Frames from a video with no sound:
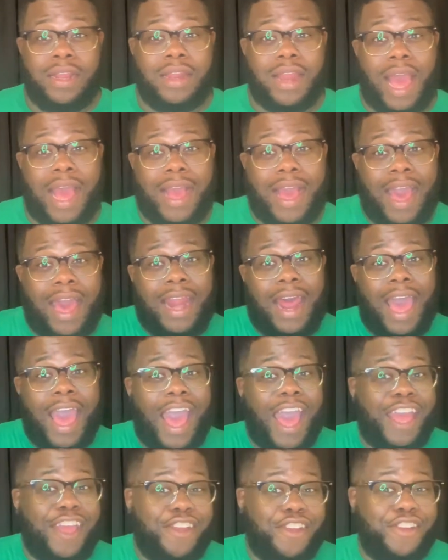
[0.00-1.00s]
I got
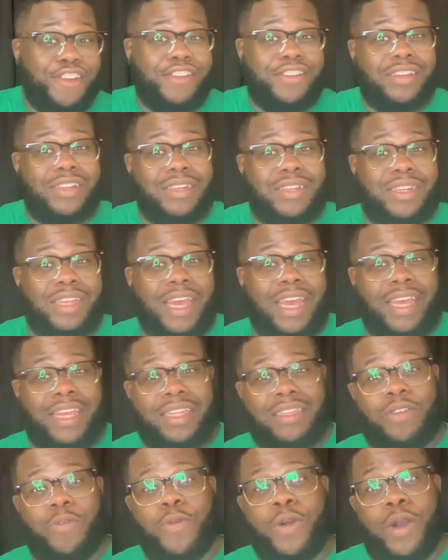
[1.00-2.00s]
hired
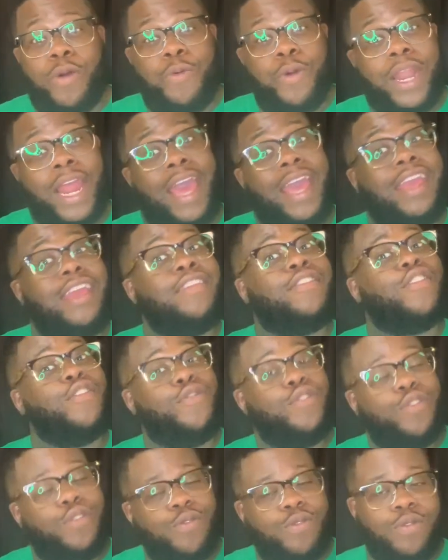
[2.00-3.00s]
when I
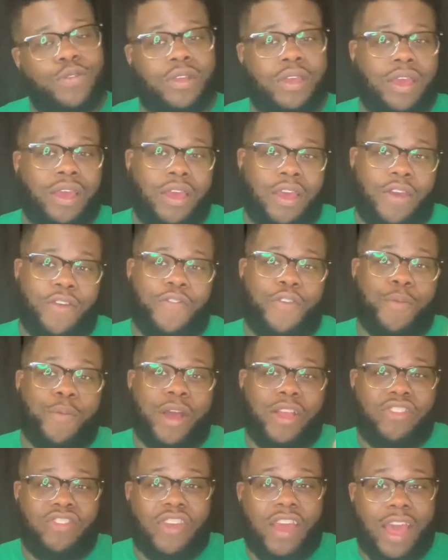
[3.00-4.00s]
interviewed for my
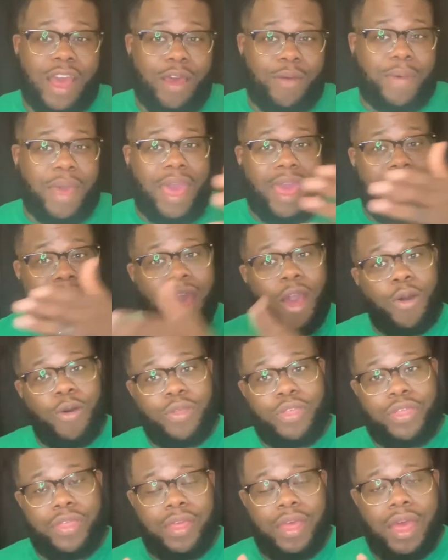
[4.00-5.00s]
job at
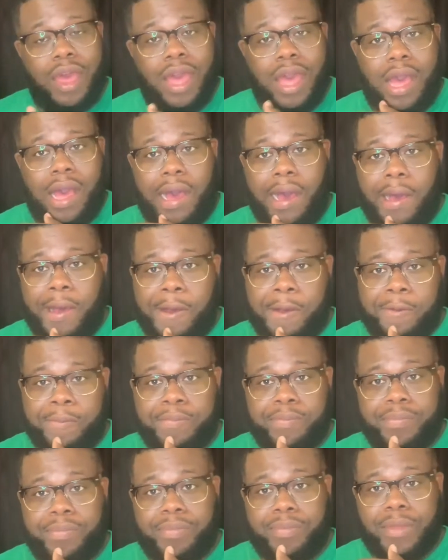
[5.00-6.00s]
Health,
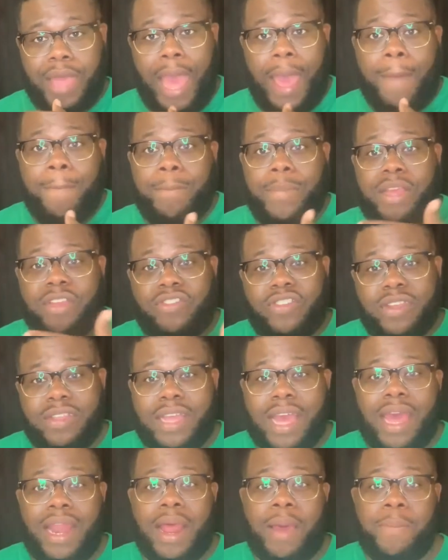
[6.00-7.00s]
I mentioned
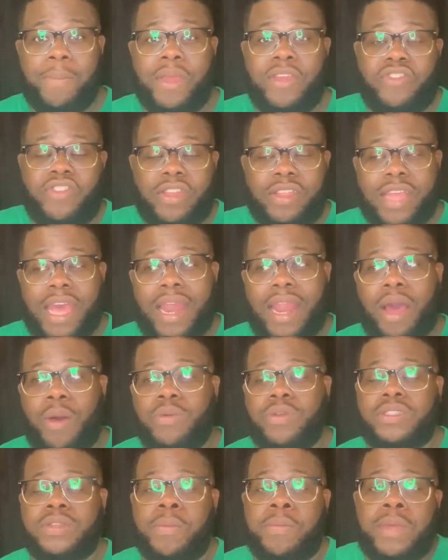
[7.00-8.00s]
that I
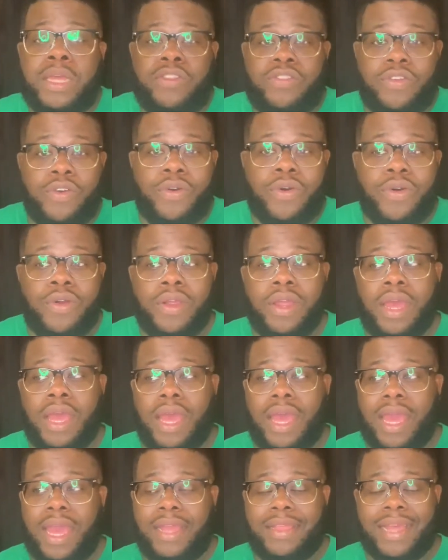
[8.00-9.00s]
was a mentor
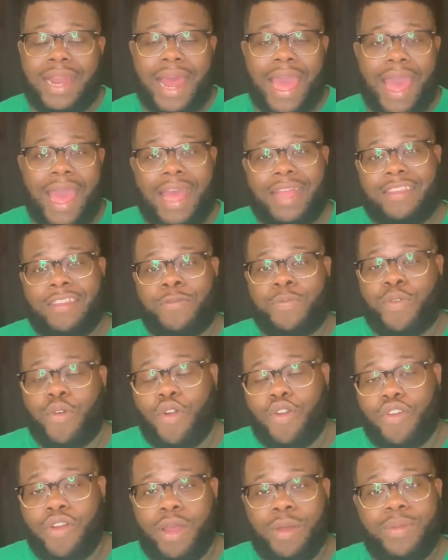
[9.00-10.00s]
and that I had this
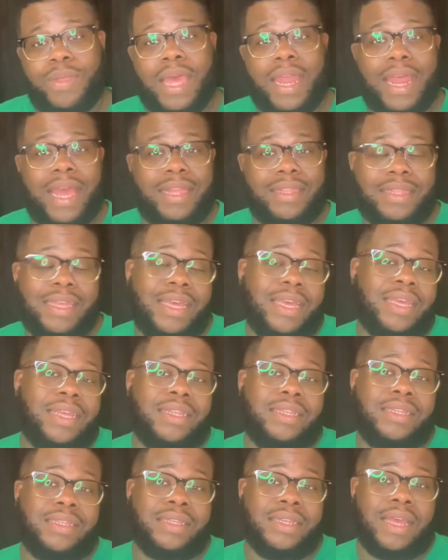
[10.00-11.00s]
program that I did
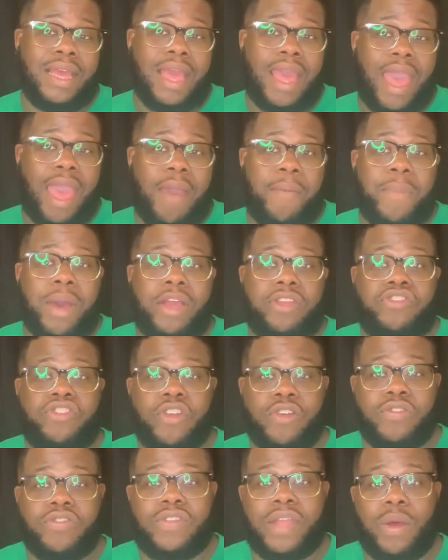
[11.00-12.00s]
at my
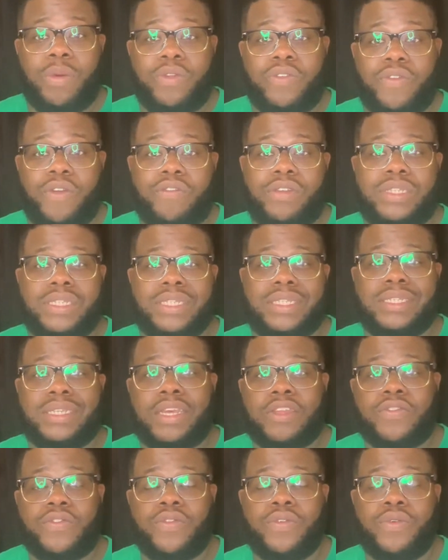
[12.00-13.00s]
church that was very
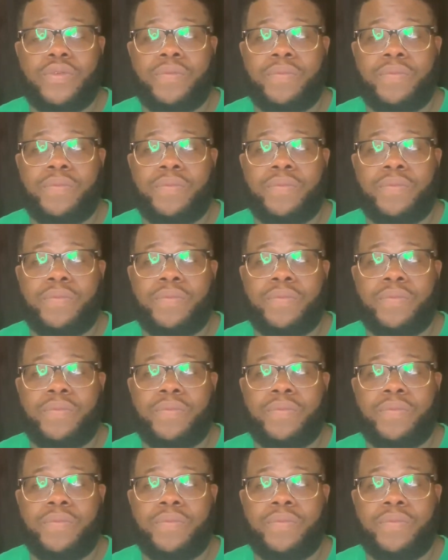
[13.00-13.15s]
successful.